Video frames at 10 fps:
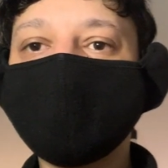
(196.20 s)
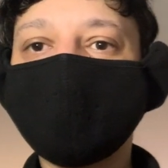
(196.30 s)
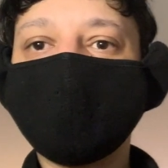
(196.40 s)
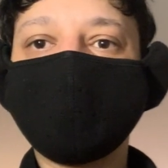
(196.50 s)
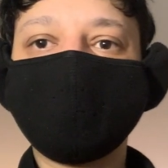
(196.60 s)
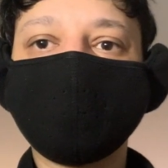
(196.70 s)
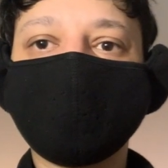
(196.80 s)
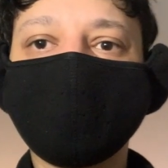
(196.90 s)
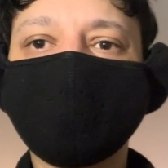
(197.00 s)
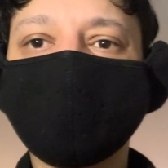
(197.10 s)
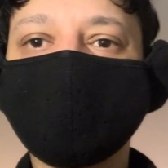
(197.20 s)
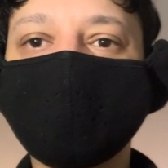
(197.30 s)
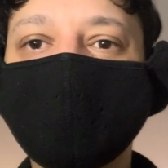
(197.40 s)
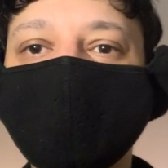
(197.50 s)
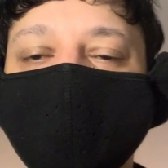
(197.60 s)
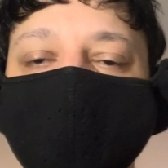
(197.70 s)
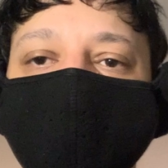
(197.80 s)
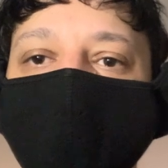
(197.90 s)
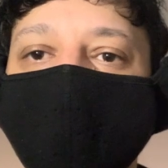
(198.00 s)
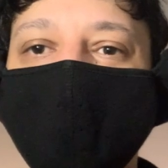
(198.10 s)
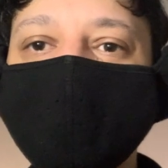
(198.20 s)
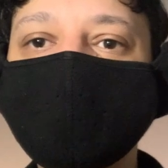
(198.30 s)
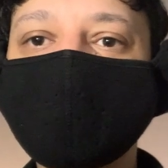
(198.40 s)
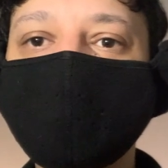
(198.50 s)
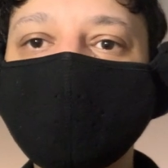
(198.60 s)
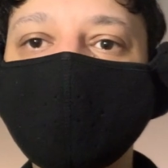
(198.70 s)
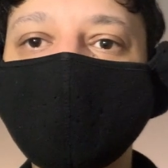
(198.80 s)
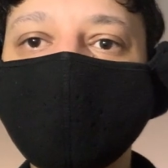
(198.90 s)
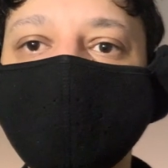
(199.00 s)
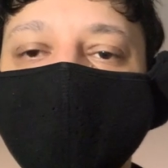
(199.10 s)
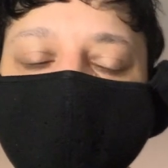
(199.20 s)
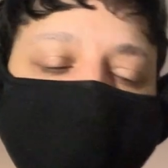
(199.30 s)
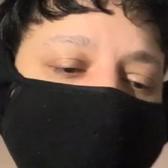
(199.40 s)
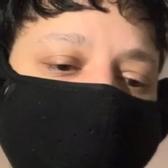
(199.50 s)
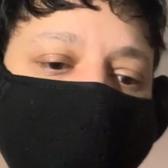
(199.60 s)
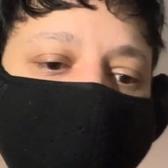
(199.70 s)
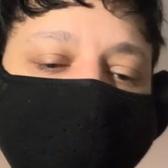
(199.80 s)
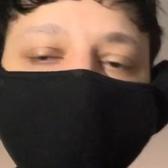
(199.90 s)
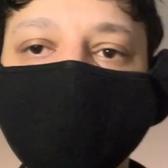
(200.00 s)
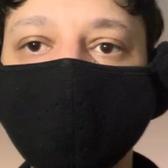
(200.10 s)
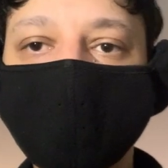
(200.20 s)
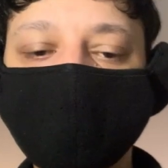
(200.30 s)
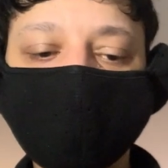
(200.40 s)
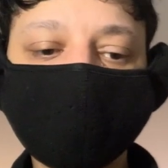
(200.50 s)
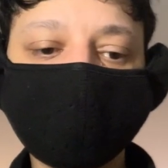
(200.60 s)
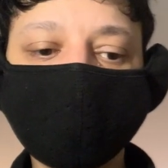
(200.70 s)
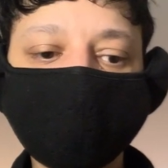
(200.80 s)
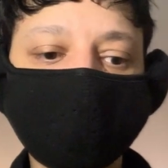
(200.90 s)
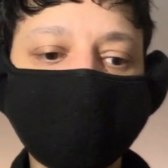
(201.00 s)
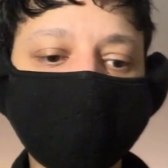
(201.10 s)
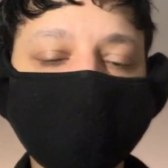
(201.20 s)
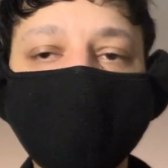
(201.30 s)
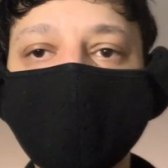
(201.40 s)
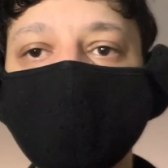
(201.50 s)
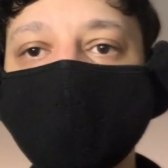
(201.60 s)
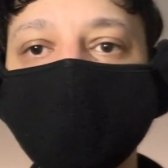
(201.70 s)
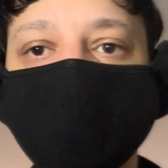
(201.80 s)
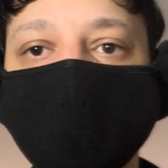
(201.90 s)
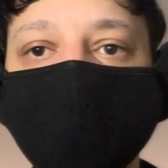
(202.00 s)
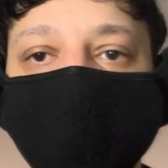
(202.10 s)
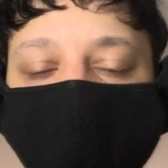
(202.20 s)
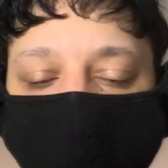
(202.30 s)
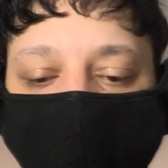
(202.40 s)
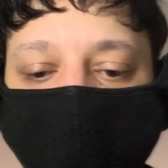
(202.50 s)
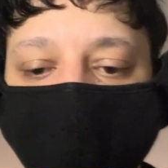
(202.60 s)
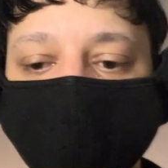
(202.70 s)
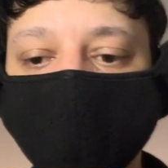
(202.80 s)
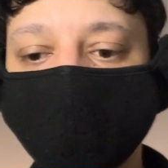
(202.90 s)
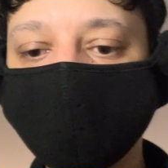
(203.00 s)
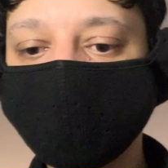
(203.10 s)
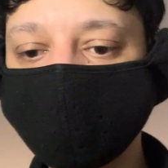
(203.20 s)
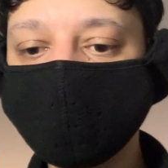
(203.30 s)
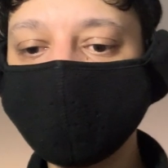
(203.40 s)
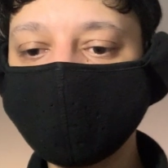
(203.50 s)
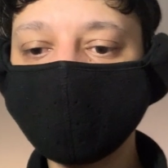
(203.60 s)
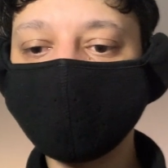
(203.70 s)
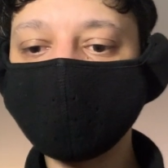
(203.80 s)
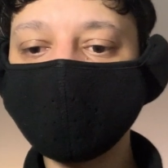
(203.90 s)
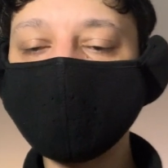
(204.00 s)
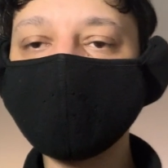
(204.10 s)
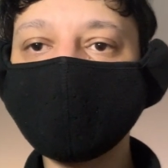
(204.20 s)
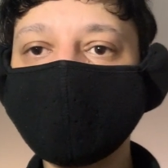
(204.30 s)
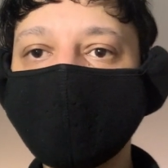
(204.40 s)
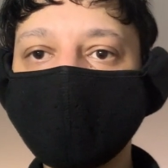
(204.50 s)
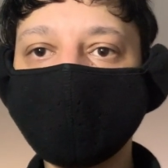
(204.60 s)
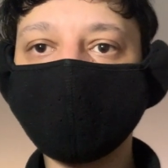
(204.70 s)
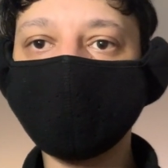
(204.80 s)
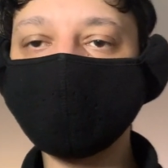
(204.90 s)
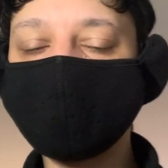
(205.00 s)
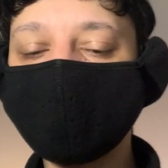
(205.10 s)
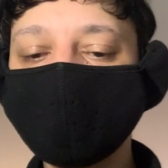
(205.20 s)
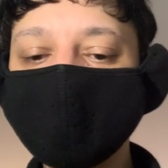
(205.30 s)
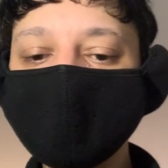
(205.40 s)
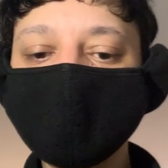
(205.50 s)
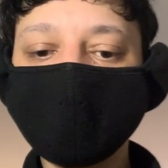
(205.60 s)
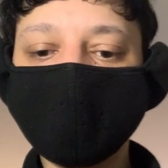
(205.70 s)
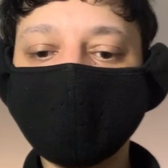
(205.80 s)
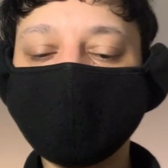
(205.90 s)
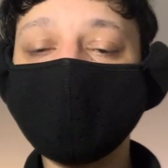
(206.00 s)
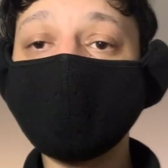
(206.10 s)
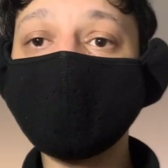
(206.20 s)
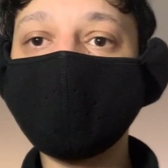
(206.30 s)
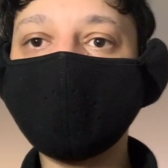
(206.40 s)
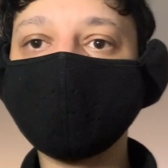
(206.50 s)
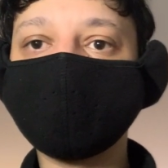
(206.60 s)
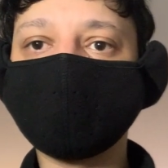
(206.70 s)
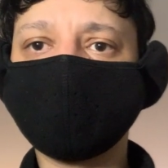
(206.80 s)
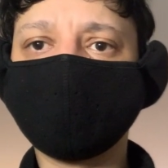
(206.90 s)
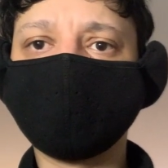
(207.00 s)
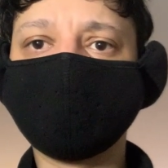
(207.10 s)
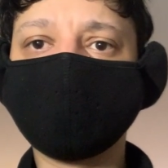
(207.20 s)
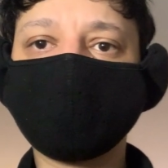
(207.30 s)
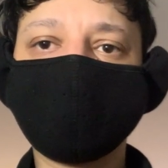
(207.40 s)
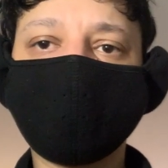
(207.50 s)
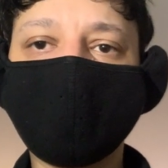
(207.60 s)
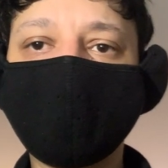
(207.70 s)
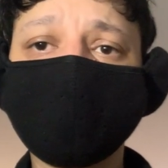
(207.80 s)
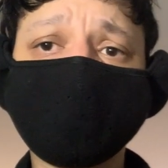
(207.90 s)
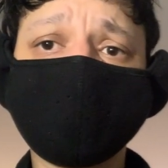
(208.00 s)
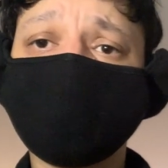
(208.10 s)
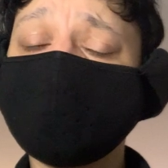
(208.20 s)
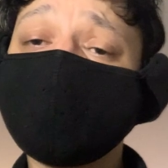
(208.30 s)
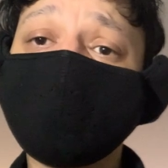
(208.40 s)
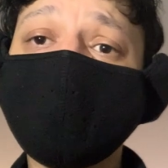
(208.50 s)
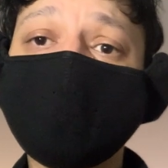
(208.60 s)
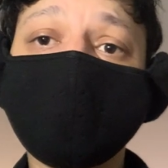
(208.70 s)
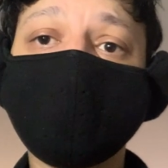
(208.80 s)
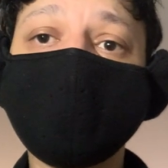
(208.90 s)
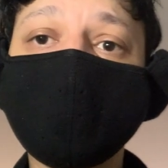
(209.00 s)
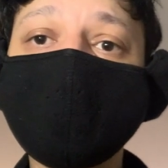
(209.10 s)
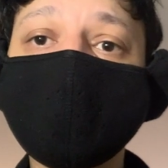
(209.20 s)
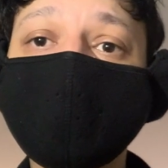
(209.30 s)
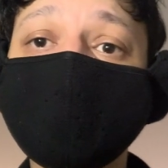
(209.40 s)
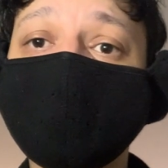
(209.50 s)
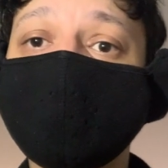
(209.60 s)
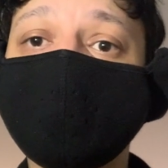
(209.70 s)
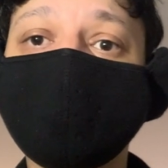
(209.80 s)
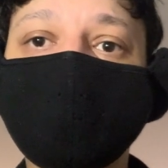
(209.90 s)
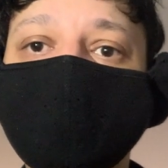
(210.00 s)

and I'm not sure why it's clashing, but it seems according to the documentation and according to ChatGPT that I can put them in the layout file. So yeah, we did that, and that's